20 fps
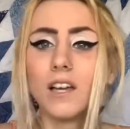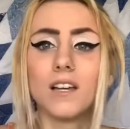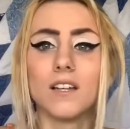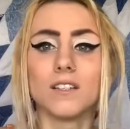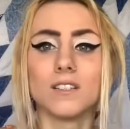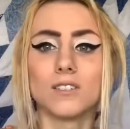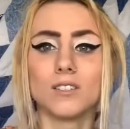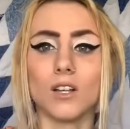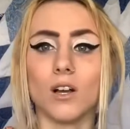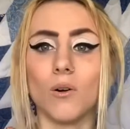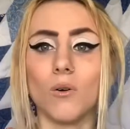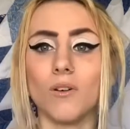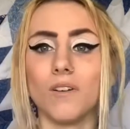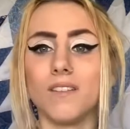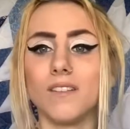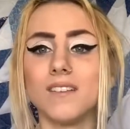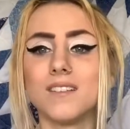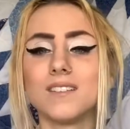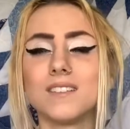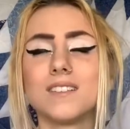So
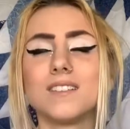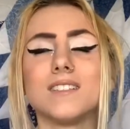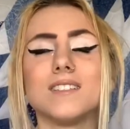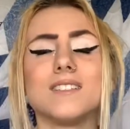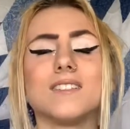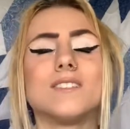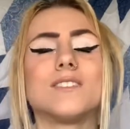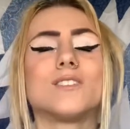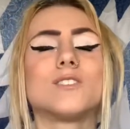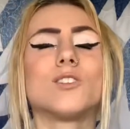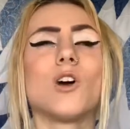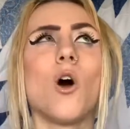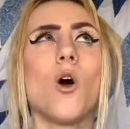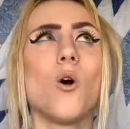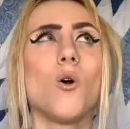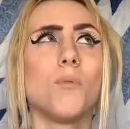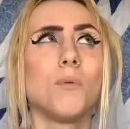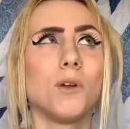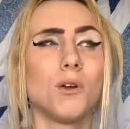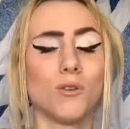this is so
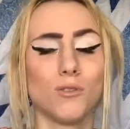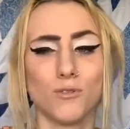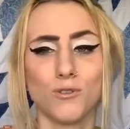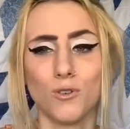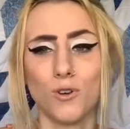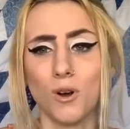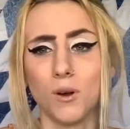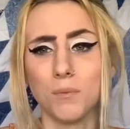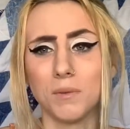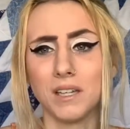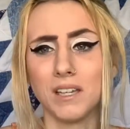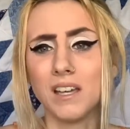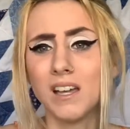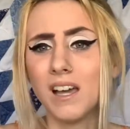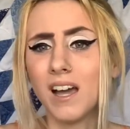beautiful on me.